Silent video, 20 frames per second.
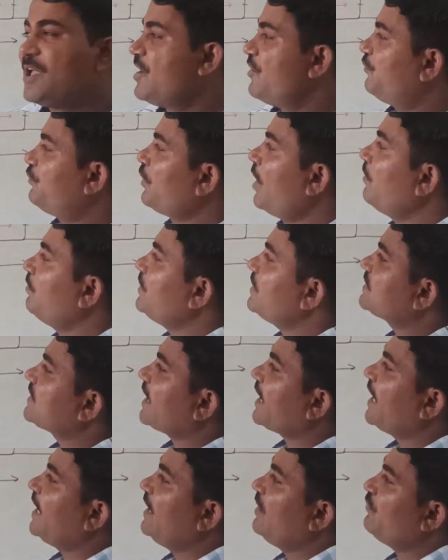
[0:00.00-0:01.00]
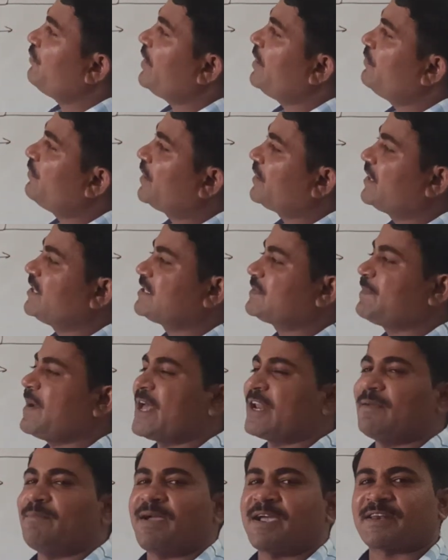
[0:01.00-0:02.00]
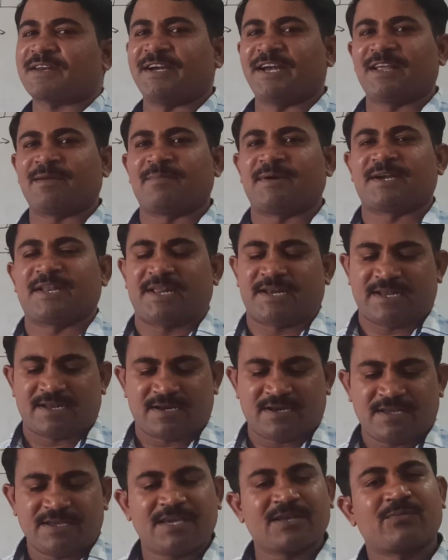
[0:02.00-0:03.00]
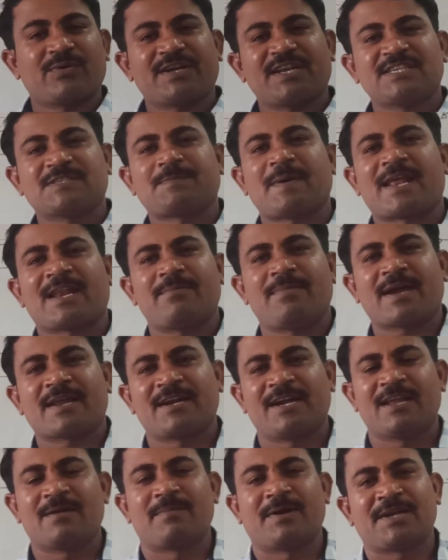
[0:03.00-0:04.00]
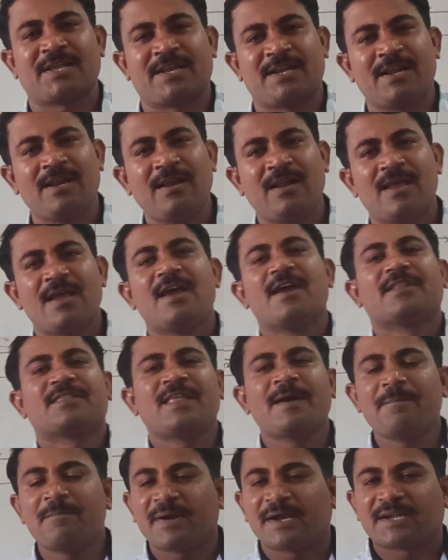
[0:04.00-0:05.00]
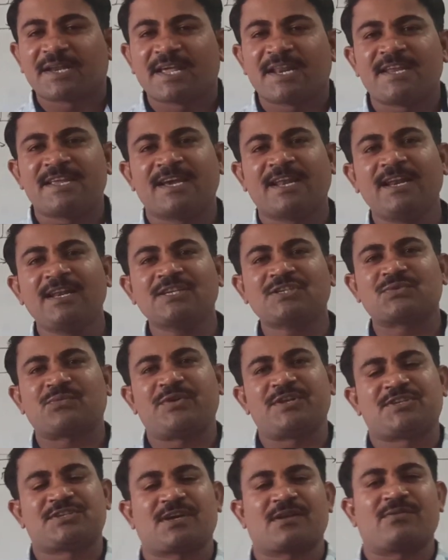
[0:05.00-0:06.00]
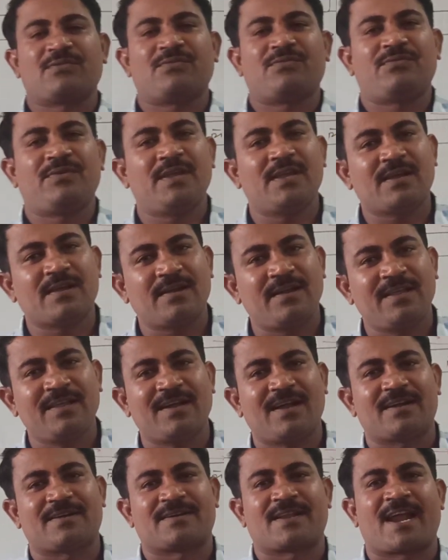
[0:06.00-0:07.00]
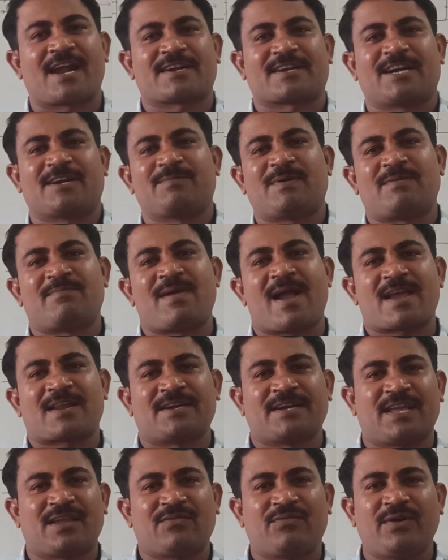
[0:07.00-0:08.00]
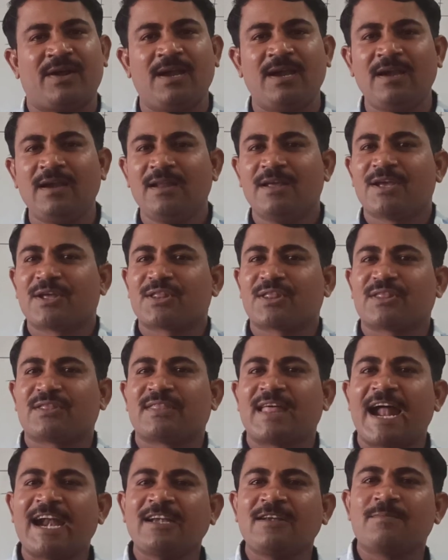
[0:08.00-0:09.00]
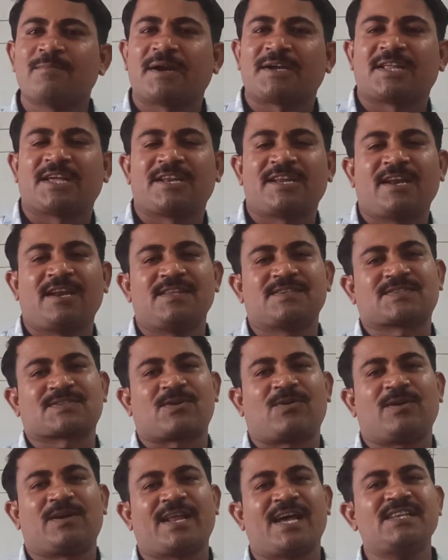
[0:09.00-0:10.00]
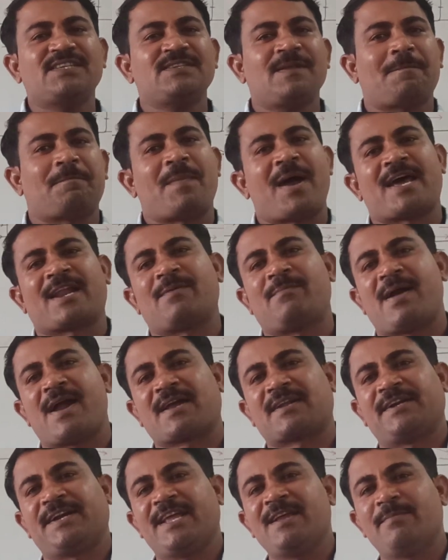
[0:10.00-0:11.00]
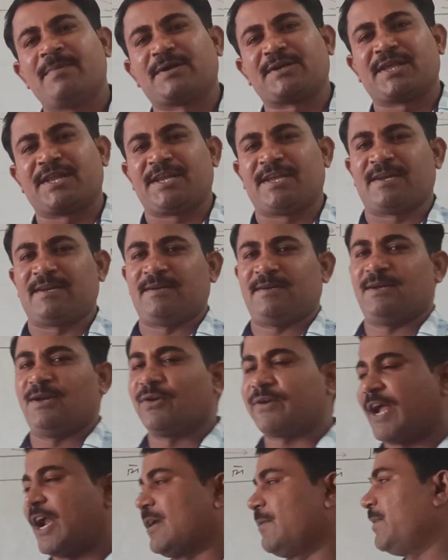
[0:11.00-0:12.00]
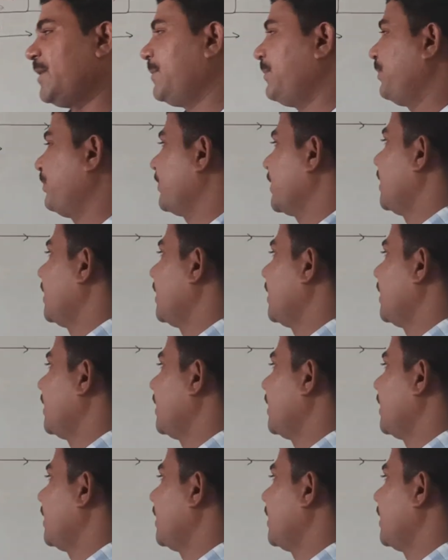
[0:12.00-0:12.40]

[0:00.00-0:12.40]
From this I can define what is paramagnetic material. Here what is paramagnetic material? The materials which are weakly attracted by magnetic field, that material is called as paramagnetic material. Look at it.